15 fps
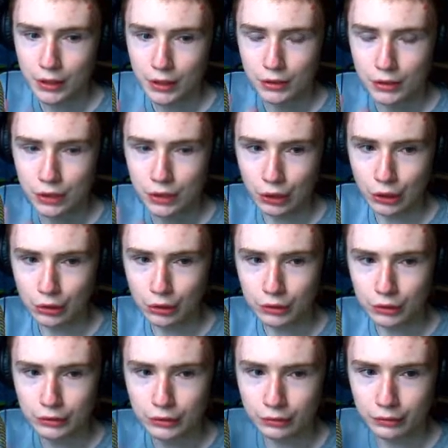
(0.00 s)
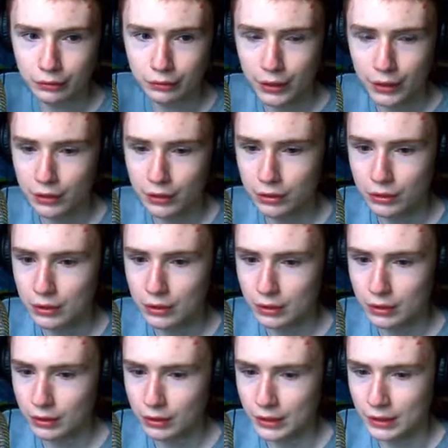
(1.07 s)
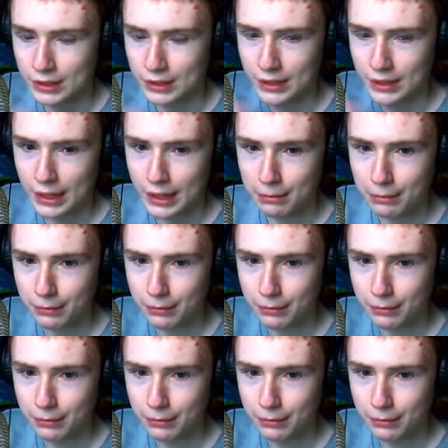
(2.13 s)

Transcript: two videos the same